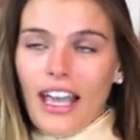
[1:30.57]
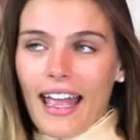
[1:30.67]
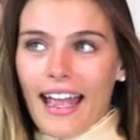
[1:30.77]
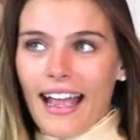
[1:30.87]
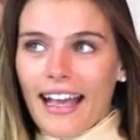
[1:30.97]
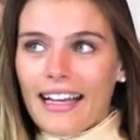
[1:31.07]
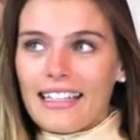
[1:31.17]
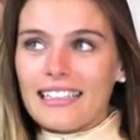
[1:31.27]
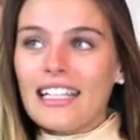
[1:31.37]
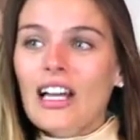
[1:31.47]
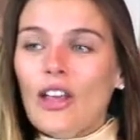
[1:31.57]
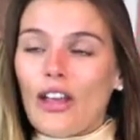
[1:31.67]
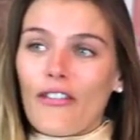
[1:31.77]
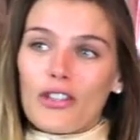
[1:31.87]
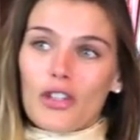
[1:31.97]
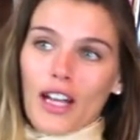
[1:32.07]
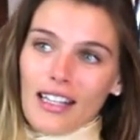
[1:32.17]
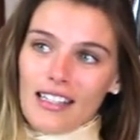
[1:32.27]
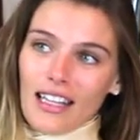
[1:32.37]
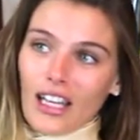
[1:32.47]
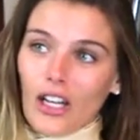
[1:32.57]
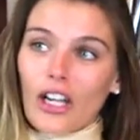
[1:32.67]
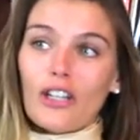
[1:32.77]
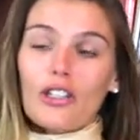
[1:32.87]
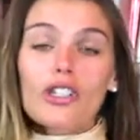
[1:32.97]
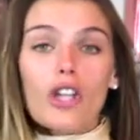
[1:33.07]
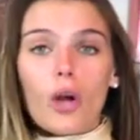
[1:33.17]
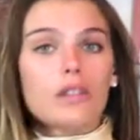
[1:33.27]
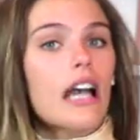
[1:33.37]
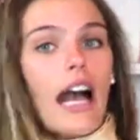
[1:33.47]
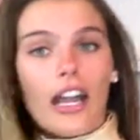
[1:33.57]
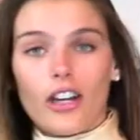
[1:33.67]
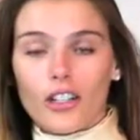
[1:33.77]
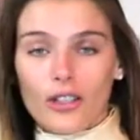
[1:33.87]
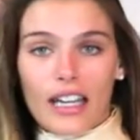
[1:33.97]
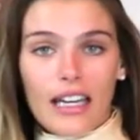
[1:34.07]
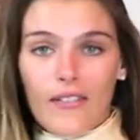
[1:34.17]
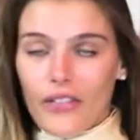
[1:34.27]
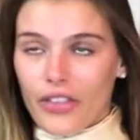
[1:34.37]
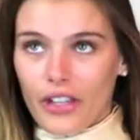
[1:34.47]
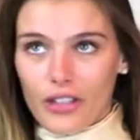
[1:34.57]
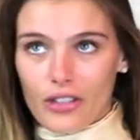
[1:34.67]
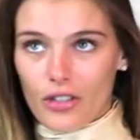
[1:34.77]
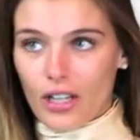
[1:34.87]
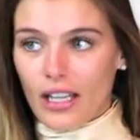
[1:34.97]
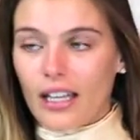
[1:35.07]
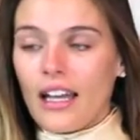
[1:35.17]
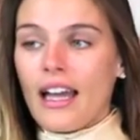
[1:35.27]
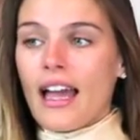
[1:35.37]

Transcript: and you have a translator and you're so tired you can't even think straight.